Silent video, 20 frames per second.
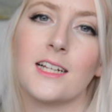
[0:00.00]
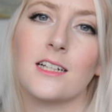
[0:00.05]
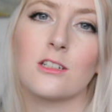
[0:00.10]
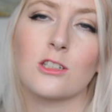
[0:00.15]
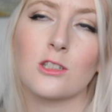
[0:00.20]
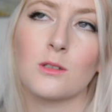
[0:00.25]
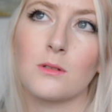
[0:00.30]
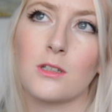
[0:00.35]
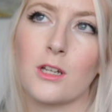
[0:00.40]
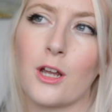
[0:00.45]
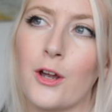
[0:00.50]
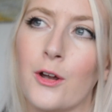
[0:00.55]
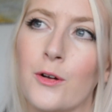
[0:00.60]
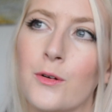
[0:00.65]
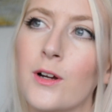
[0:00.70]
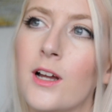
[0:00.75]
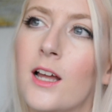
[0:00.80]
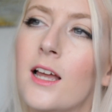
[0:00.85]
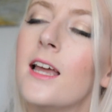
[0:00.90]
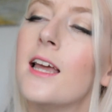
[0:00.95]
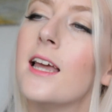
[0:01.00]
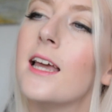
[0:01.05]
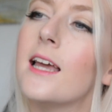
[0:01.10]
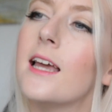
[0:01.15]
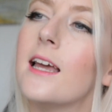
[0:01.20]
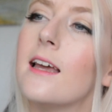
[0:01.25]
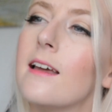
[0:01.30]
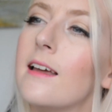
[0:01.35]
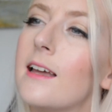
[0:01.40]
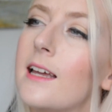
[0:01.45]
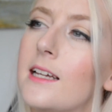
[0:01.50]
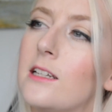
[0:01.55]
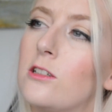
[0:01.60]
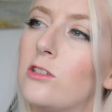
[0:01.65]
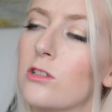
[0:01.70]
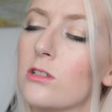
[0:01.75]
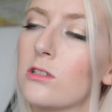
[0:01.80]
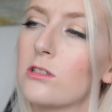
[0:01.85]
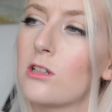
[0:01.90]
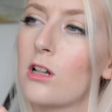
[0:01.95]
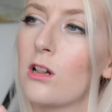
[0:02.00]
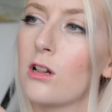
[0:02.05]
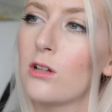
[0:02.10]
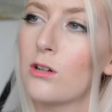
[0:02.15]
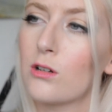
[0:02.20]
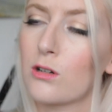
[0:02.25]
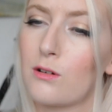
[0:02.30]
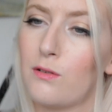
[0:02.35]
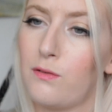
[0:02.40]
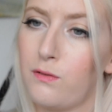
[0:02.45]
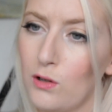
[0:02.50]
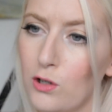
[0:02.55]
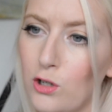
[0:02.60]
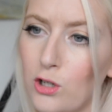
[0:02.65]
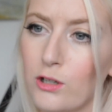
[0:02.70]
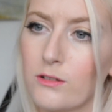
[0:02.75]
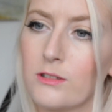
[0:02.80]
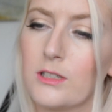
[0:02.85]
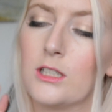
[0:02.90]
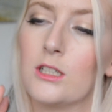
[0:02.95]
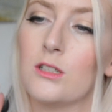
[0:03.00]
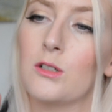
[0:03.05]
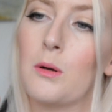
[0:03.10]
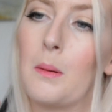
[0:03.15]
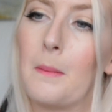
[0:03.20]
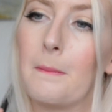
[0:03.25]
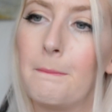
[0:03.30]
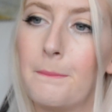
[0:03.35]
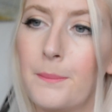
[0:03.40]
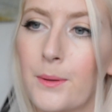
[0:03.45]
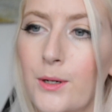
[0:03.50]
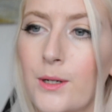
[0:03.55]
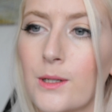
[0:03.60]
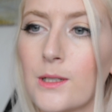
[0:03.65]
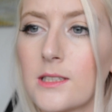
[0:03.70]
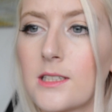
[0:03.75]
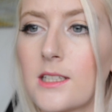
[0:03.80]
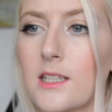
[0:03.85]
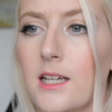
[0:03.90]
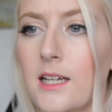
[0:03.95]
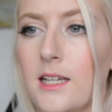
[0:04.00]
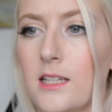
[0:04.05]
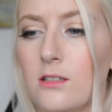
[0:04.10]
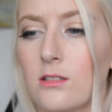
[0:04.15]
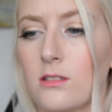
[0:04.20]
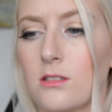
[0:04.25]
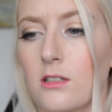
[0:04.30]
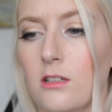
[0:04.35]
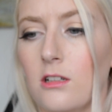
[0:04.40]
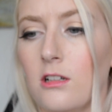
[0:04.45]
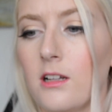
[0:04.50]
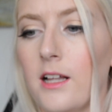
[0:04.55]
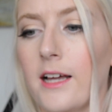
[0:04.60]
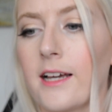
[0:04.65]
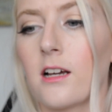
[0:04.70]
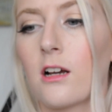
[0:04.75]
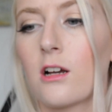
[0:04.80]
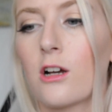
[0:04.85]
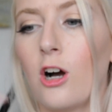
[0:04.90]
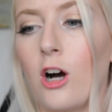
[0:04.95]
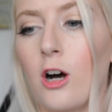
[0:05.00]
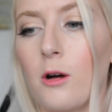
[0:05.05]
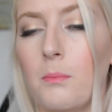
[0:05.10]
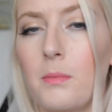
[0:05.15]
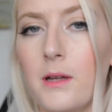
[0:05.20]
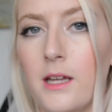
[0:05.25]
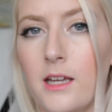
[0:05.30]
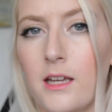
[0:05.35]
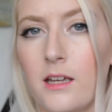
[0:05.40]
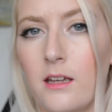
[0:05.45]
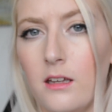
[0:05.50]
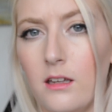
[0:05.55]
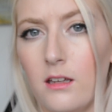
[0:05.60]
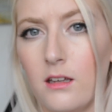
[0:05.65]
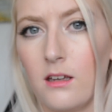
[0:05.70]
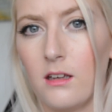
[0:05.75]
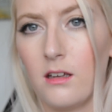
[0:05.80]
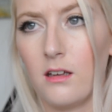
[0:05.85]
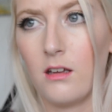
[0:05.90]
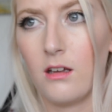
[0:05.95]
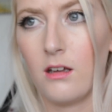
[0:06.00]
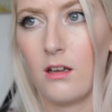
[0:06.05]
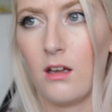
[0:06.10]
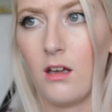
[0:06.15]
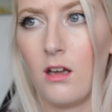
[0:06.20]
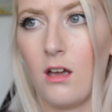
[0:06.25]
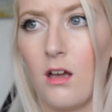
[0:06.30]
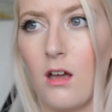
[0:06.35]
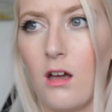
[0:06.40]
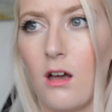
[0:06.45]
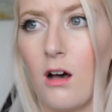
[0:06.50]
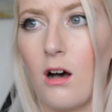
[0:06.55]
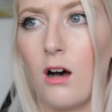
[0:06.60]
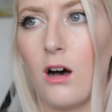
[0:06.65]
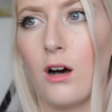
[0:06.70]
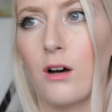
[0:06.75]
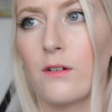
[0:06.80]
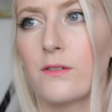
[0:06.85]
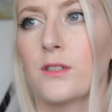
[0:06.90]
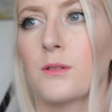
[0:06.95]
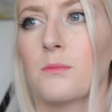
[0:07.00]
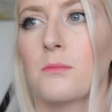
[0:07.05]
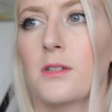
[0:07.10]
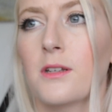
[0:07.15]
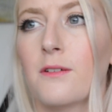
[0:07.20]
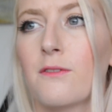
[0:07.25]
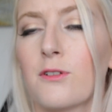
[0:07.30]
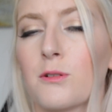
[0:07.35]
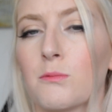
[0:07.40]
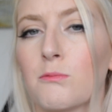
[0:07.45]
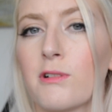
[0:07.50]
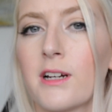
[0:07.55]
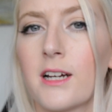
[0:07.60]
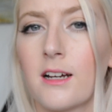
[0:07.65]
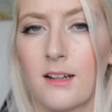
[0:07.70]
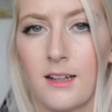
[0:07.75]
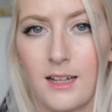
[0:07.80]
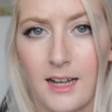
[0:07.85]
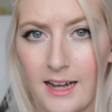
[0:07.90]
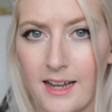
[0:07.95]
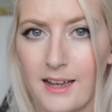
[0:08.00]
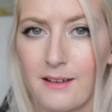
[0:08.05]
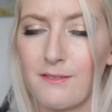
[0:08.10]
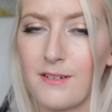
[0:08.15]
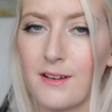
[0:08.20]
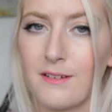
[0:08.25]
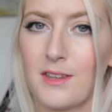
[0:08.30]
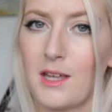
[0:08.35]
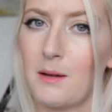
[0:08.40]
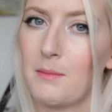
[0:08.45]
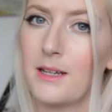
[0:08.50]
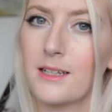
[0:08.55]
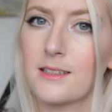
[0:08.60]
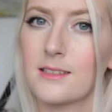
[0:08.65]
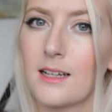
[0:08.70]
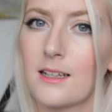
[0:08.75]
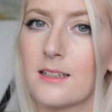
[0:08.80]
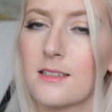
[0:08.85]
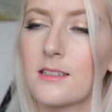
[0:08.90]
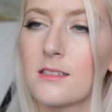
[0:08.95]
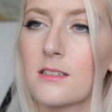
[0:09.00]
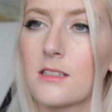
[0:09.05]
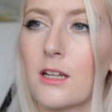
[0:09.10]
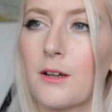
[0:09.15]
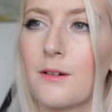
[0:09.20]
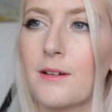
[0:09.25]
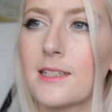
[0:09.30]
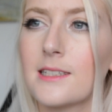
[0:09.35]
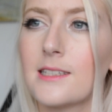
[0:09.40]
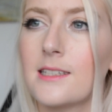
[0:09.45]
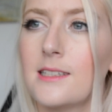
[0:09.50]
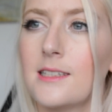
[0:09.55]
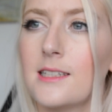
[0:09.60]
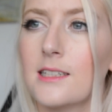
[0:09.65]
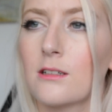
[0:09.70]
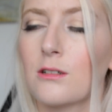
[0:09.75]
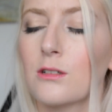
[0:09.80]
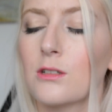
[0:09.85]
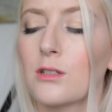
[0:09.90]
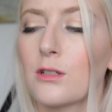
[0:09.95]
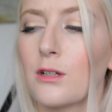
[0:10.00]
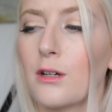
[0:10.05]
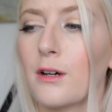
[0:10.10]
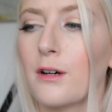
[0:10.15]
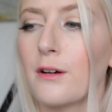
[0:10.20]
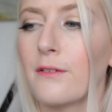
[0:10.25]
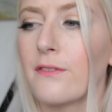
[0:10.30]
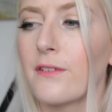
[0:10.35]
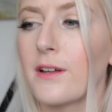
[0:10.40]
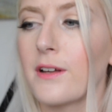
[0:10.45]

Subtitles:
it just so it does look floral but it doesn't look like a copy of something from real life, if that makes sense. So it's still sort of